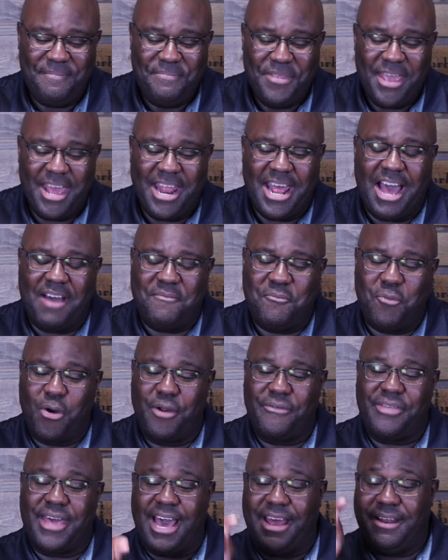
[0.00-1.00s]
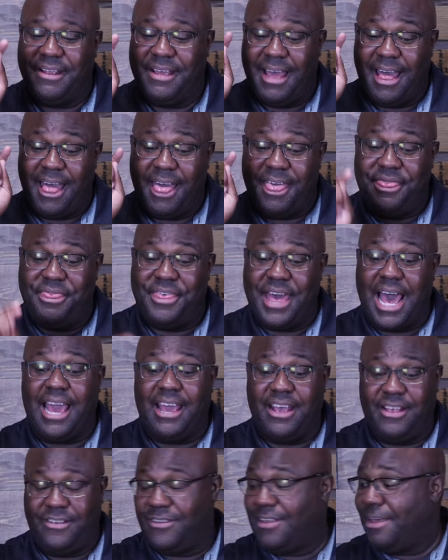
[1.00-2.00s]
and have more of that.
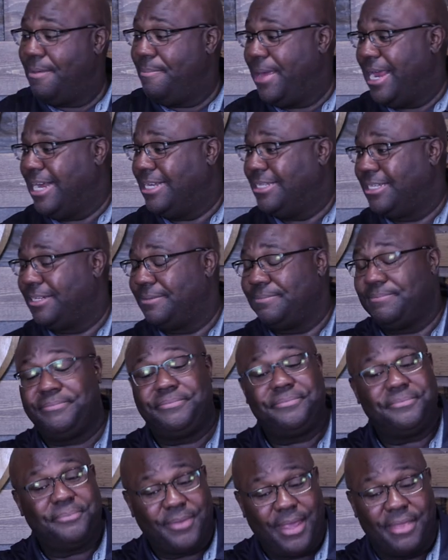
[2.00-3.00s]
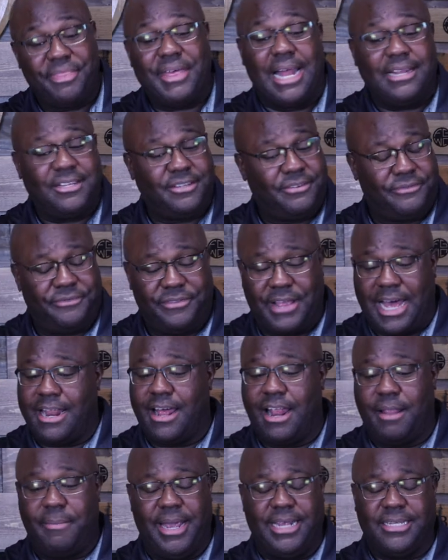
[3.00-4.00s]
That is amazing. That's flat
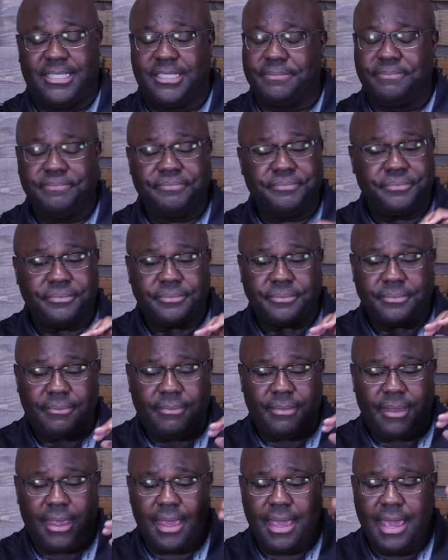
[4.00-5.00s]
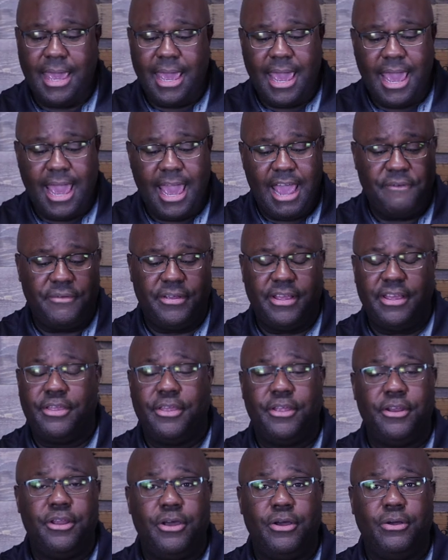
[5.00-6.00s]
out amazing. Everything in
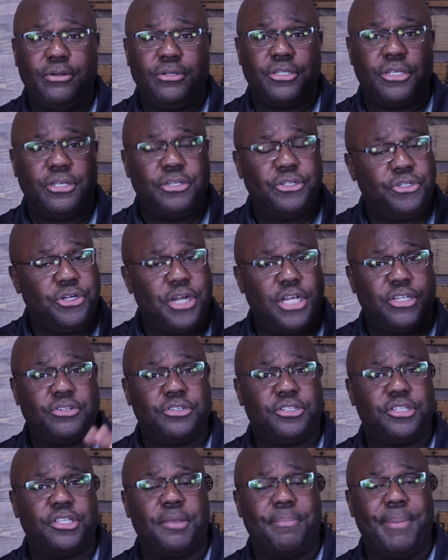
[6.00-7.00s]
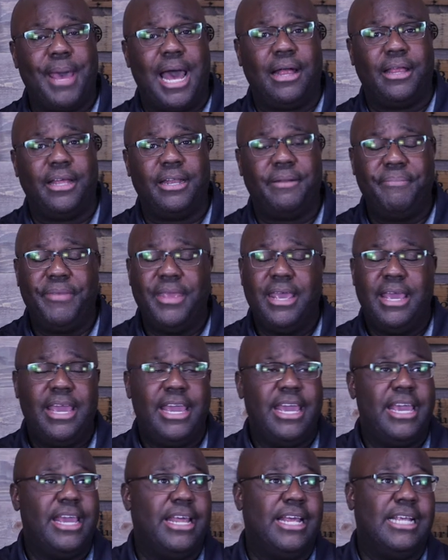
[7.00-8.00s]
the nose transfers to the palate.
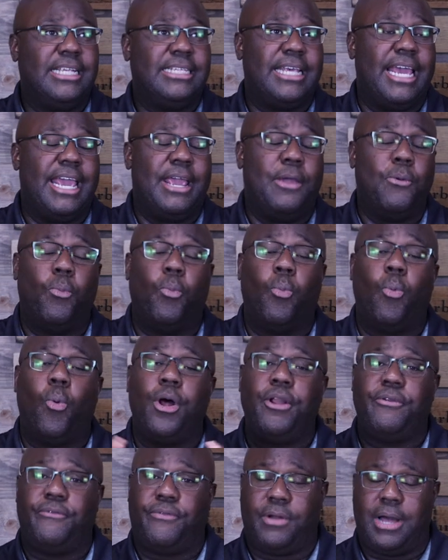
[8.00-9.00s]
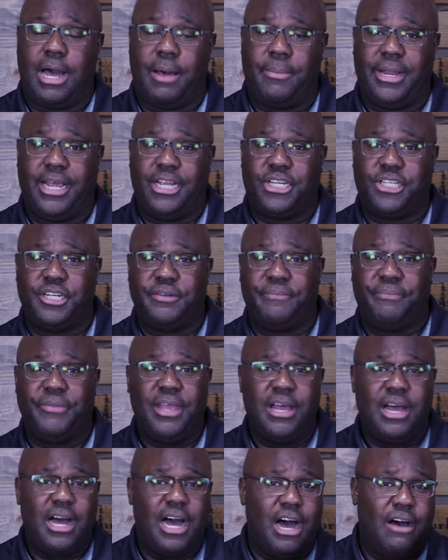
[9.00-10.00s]
It is a wonderful combination
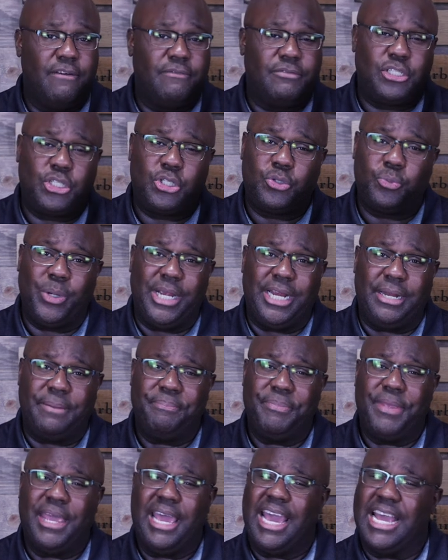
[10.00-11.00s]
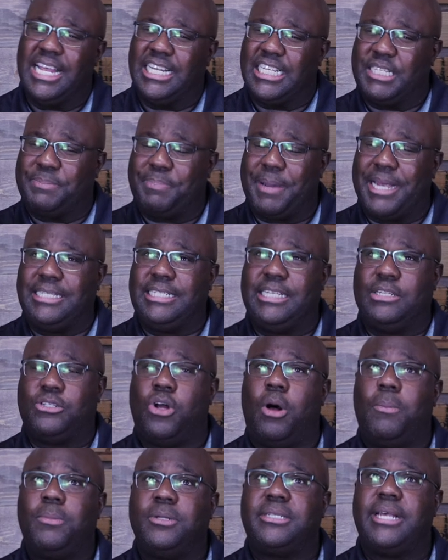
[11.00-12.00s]
of sweet and spicy. It's
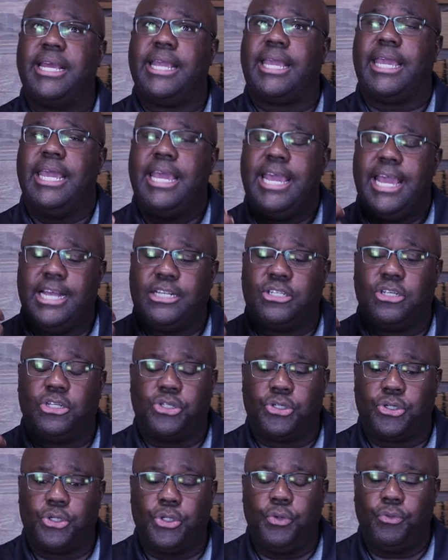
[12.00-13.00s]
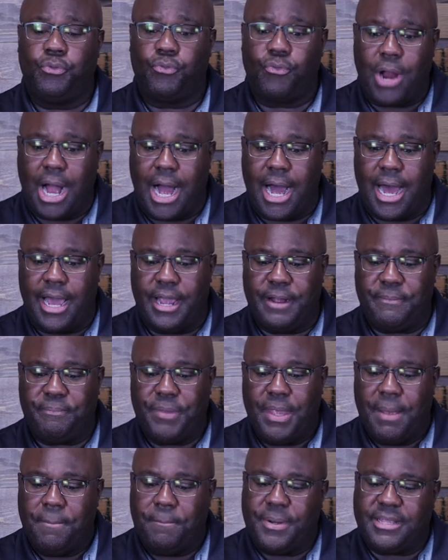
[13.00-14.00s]
almost like it's a true rye,
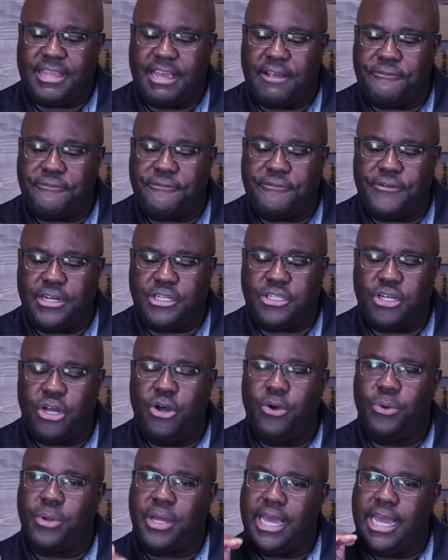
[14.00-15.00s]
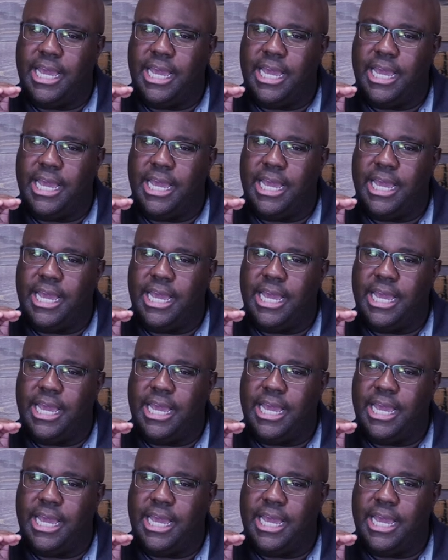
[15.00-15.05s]
but that French oak,